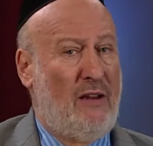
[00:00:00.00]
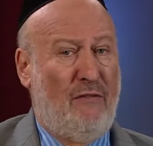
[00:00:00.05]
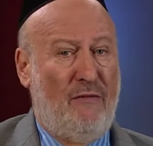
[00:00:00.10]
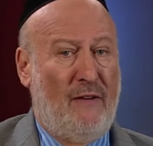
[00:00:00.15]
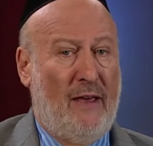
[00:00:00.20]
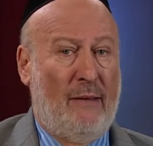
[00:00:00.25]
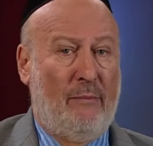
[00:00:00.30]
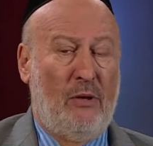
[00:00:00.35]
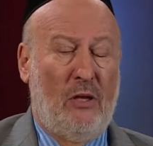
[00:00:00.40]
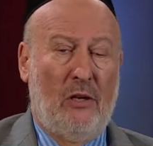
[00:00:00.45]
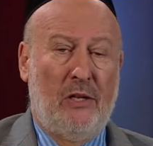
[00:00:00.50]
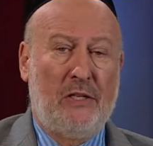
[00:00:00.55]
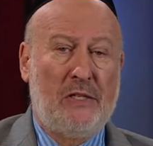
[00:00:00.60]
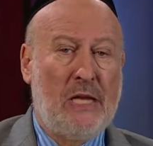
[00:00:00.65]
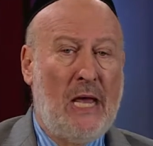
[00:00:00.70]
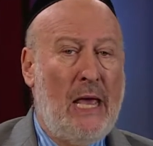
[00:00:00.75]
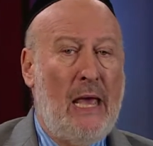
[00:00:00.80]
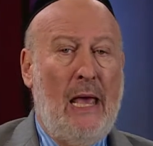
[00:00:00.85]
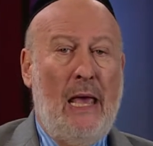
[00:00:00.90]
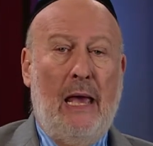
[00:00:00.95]
fabulous,
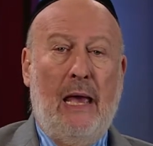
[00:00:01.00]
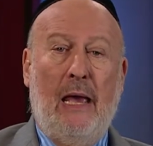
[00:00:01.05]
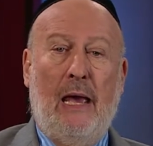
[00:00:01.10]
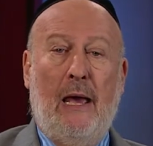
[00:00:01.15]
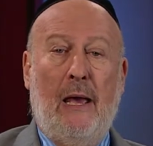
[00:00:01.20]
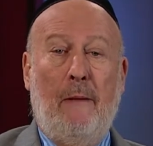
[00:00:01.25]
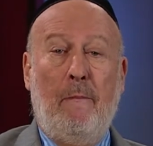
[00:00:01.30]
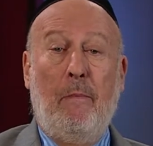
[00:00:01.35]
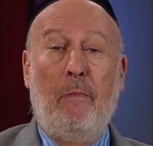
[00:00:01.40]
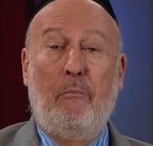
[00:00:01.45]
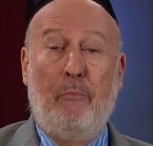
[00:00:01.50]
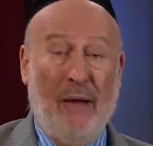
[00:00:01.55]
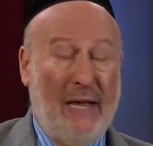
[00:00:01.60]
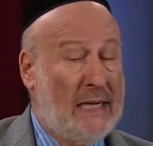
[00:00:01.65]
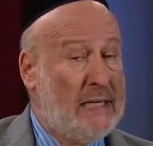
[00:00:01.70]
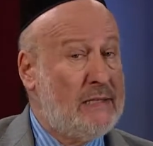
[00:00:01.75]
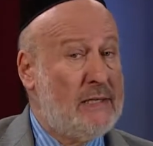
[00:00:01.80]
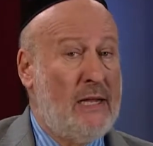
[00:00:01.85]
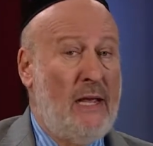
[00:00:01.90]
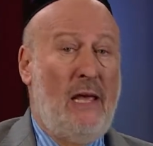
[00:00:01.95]
um,
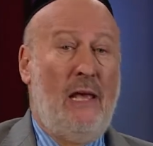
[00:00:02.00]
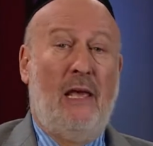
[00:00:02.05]
but